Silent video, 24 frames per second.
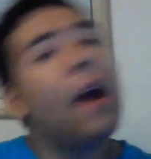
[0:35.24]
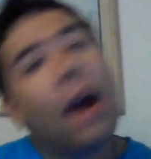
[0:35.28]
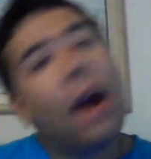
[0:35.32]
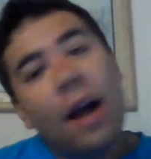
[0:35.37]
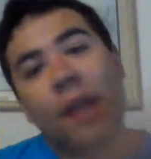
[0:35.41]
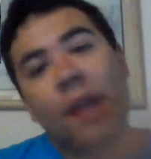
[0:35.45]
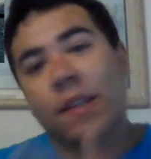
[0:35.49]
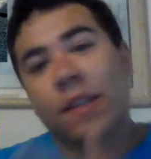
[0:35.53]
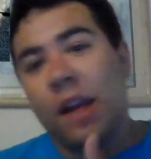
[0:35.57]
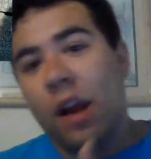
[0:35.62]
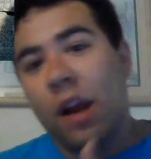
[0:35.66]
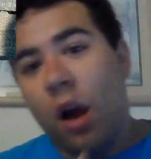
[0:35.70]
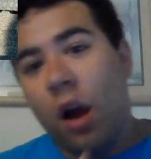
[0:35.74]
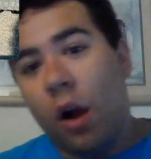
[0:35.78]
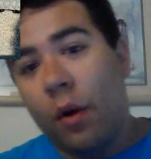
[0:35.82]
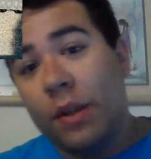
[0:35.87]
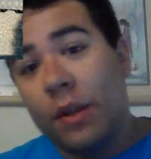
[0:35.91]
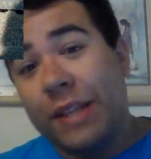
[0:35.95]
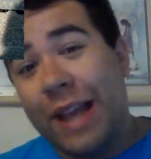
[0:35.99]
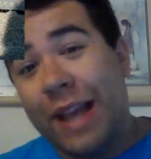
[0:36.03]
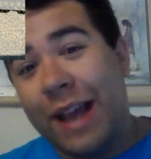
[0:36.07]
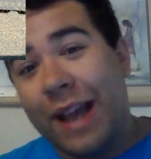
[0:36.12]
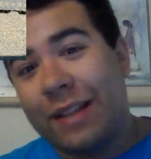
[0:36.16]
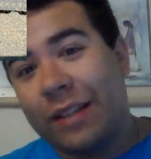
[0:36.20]
As I
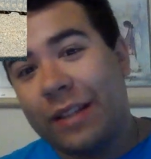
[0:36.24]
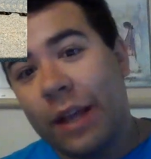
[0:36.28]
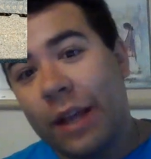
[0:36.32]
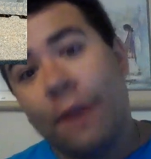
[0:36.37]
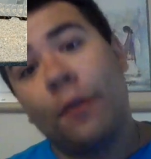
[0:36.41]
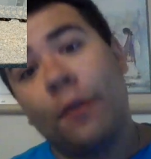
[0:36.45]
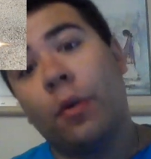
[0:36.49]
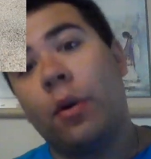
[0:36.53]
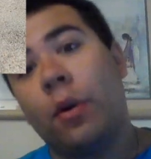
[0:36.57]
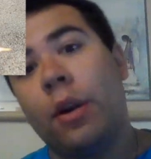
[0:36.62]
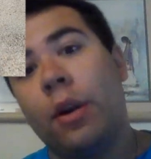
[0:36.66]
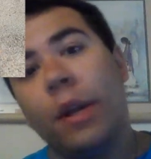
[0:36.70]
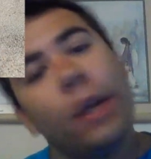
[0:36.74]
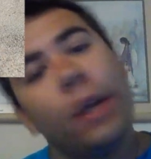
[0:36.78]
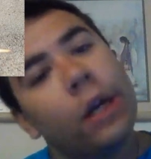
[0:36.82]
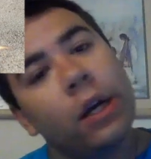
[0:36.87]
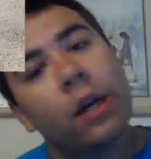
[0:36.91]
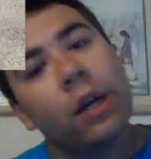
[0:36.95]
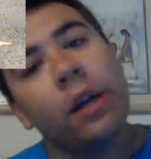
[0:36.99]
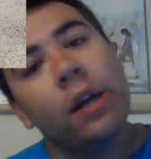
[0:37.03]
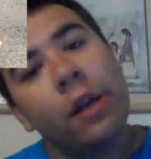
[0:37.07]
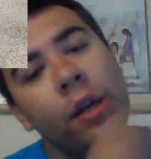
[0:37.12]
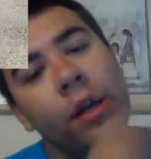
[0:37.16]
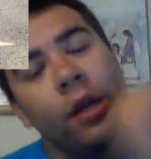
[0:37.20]
always ask everyone
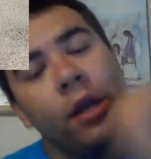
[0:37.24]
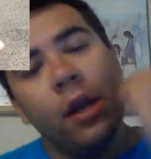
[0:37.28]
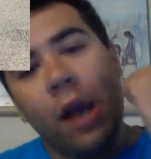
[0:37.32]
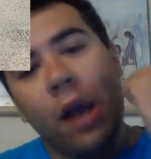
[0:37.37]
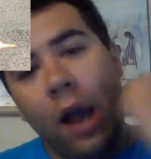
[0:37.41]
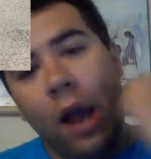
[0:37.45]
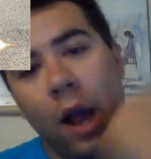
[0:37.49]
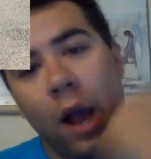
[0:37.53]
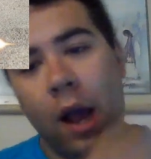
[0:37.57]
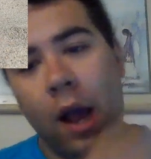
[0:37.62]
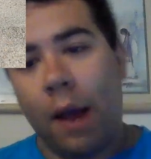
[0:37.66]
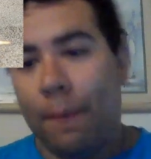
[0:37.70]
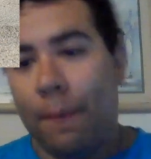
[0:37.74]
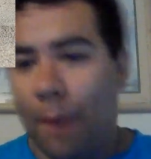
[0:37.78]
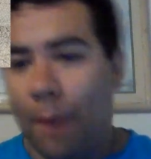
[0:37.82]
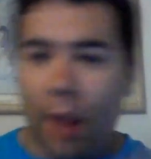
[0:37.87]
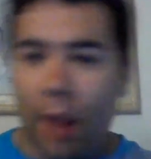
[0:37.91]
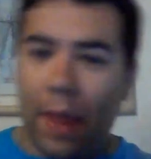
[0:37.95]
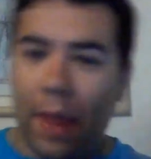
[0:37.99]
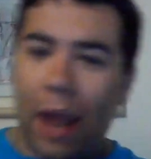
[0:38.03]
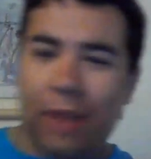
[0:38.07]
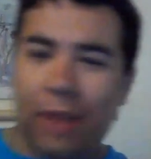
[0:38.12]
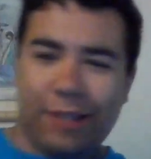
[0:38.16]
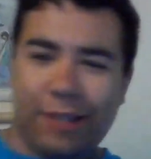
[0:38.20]
here, um,
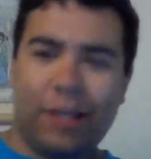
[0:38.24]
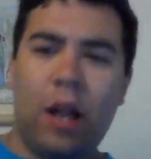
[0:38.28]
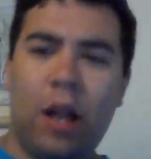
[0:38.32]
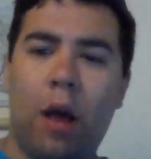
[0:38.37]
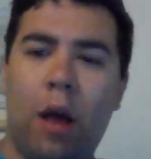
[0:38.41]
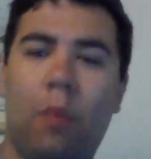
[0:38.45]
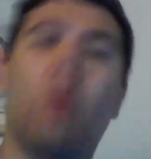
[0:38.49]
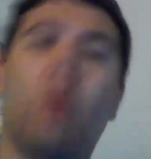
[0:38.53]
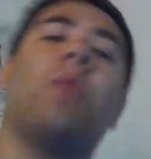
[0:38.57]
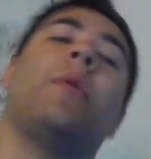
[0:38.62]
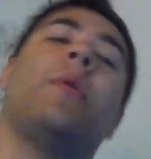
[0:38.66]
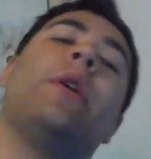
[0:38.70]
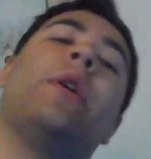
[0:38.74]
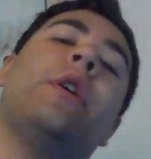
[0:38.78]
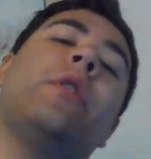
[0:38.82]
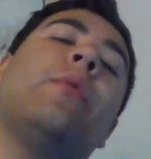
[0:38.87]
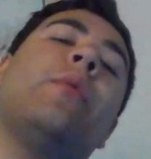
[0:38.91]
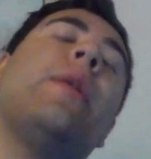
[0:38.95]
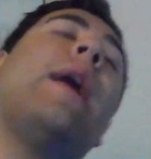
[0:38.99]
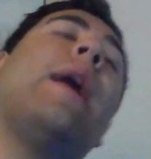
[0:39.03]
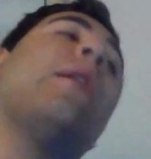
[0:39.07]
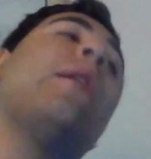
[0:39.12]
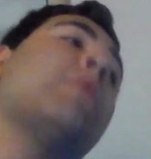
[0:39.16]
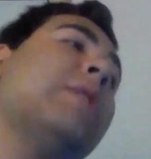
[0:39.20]
but that's not what we're here to
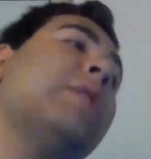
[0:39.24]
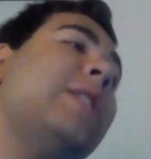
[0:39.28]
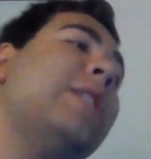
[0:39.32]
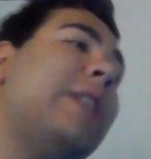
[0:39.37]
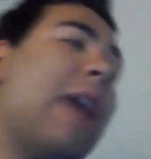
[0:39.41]
announce.